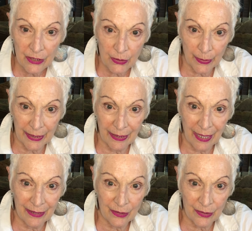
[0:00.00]

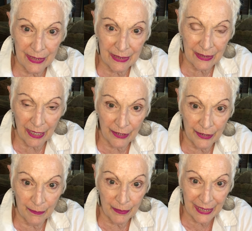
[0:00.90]
29 degrees Saturn
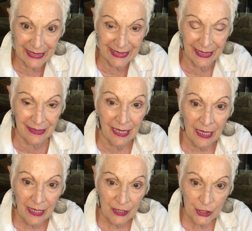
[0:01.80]
in Pisces.
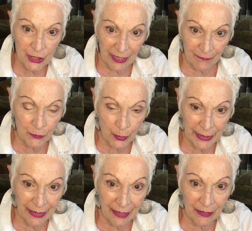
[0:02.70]
She left
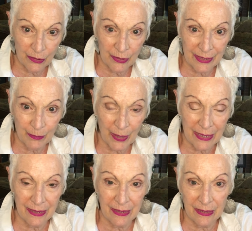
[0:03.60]
29 degrees
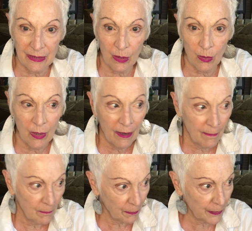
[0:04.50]
Pisces. So
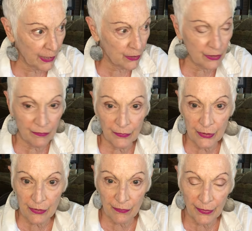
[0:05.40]
there's
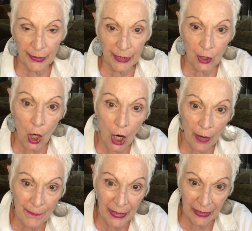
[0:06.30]
a very
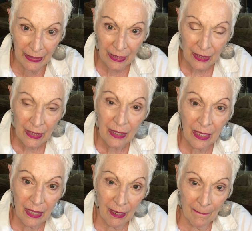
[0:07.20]
karmic
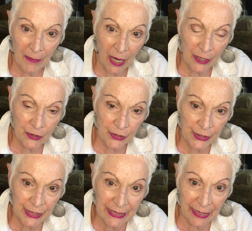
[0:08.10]

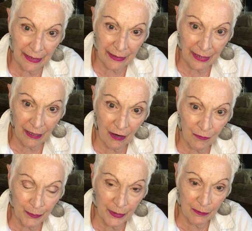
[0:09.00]
understanding
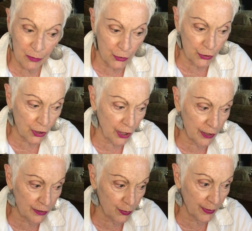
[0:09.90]
of people's
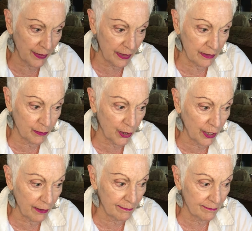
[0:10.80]
charts when they
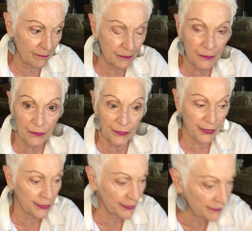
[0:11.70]
depart.
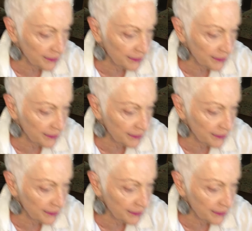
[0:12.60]
Very,